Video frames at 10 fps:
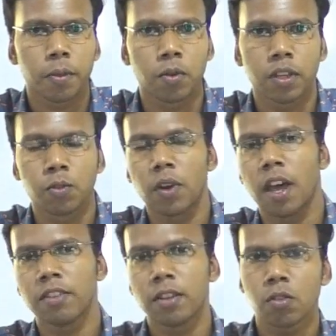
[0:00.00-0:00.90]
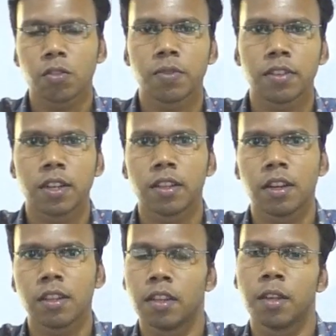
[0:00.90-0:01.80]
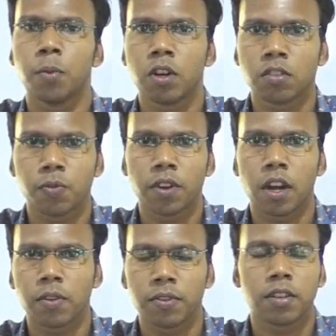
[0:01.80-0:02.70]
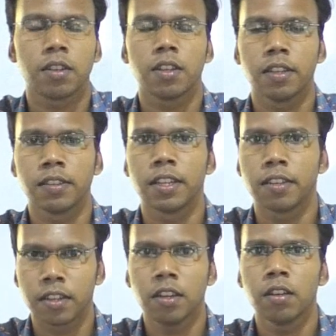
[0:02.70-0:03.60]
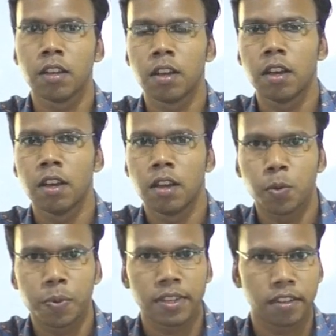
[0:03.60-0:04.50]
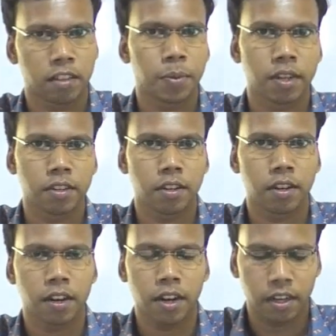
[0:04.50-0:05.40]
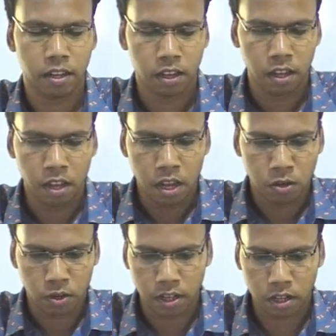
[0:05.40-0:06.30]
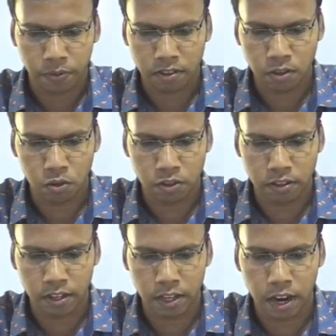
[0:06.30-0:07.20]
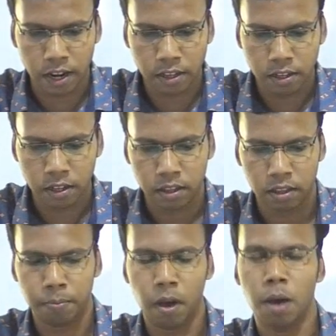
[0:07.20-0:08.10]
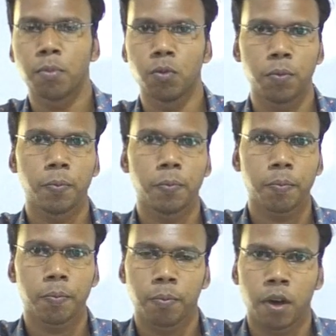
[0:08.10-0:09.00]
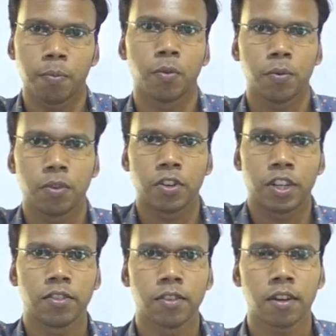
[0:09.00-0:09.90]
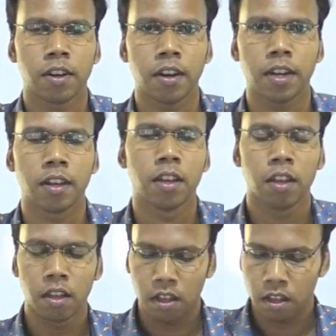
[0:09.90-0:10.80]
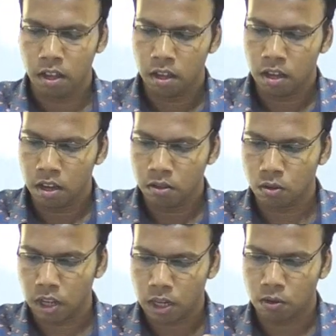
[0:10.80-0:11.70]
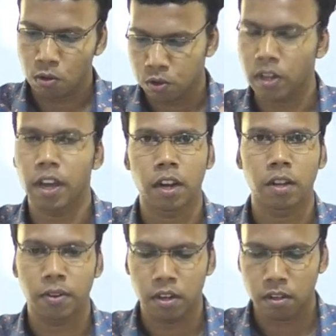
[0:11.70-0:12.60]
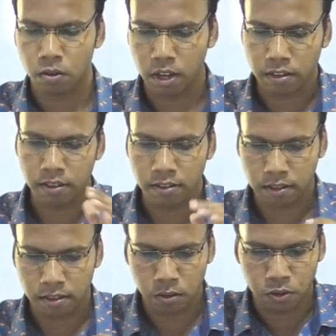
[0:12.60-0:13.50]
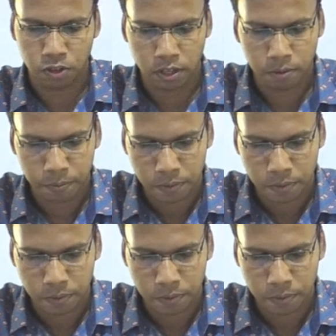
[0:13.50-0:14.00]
Okay, so last year also we said that the importance of current affairs is increasing in UPSC examination, right? So here the first question is regarding the bamboo trees, right? So that was also a current affair. So let's discuss the question.